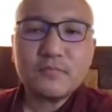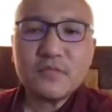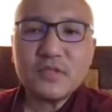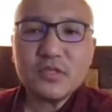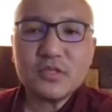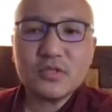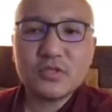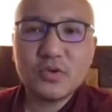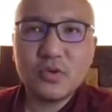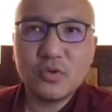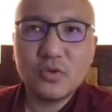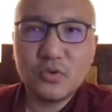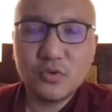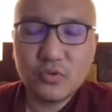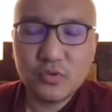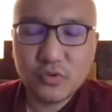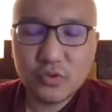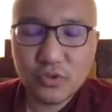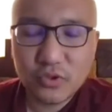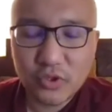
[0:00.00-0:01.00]

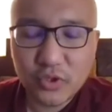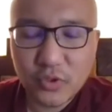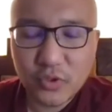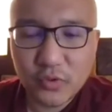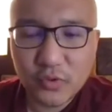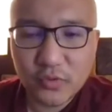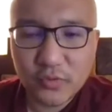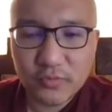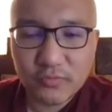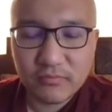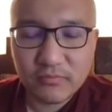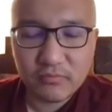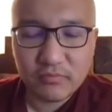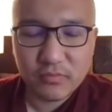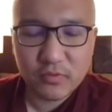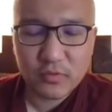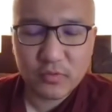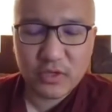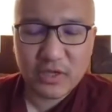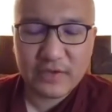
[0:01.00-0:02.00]
So,
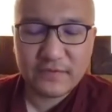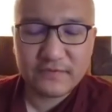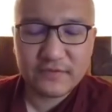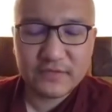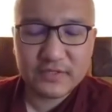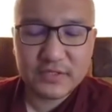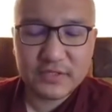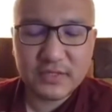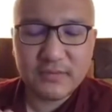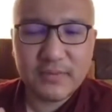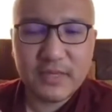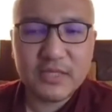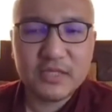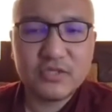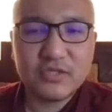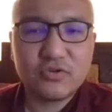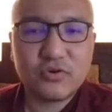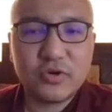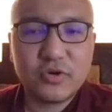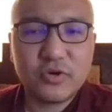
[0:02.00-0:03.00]
we have seen many
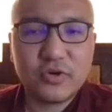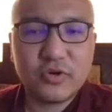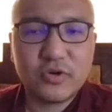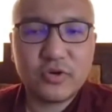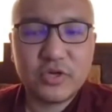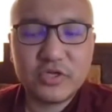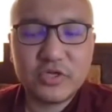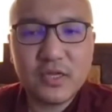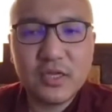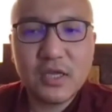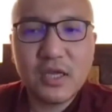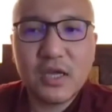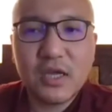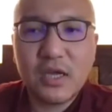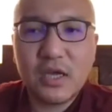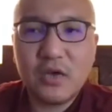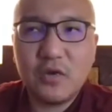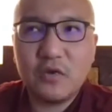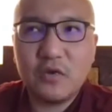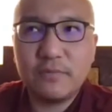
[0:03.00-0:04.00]
stories of
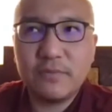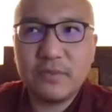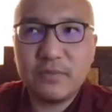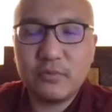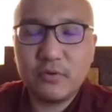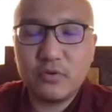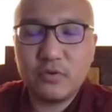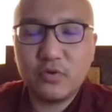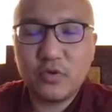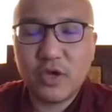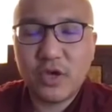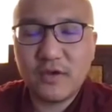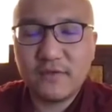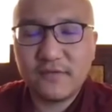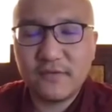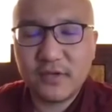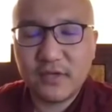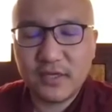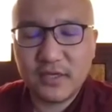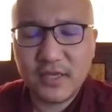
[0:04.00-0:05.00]
how people who have
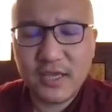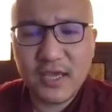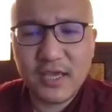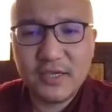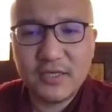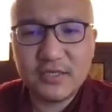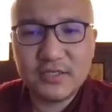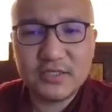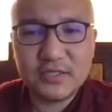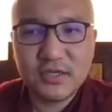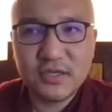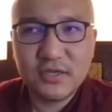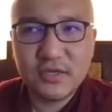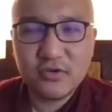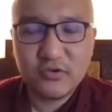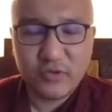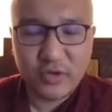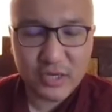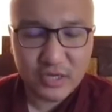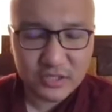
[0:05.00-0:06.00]
gained
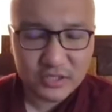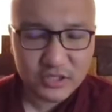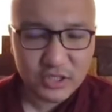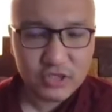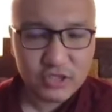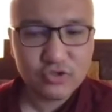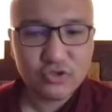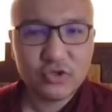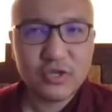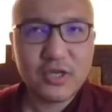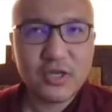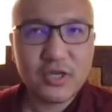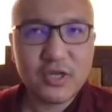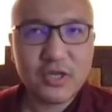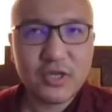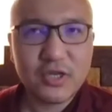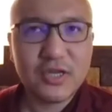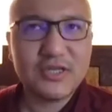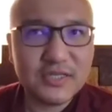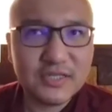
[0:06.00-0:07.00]
realization and
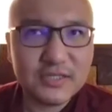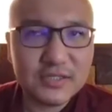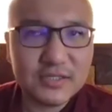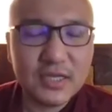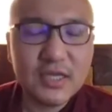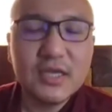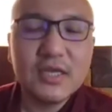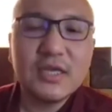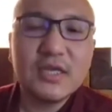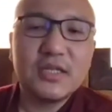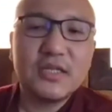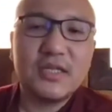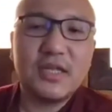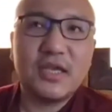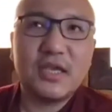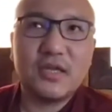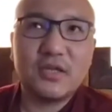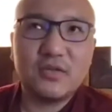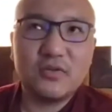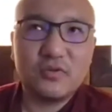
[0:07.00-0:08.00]
siddhis, they
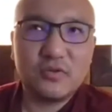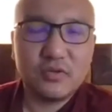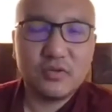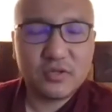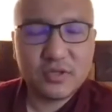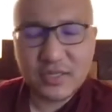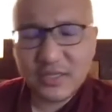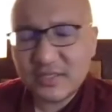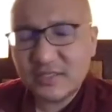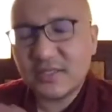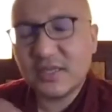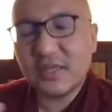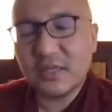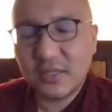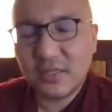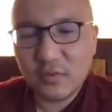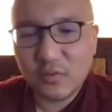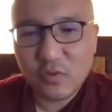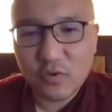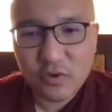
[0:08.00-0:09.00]
can, let's say,
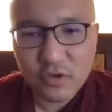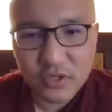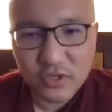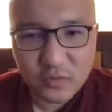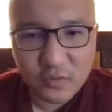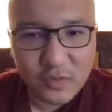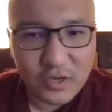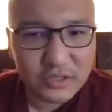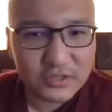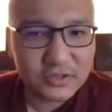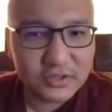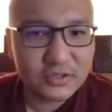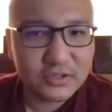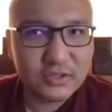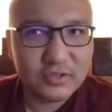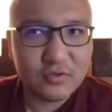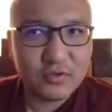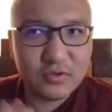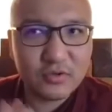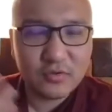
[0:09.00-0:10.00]
they walk in water
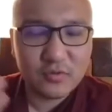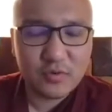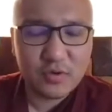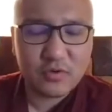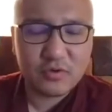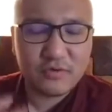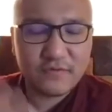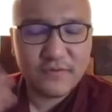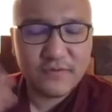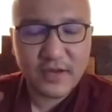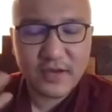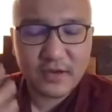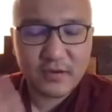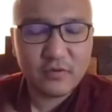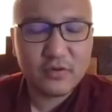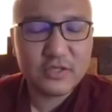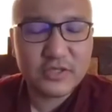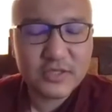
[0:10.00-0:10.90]
or walk on fire, or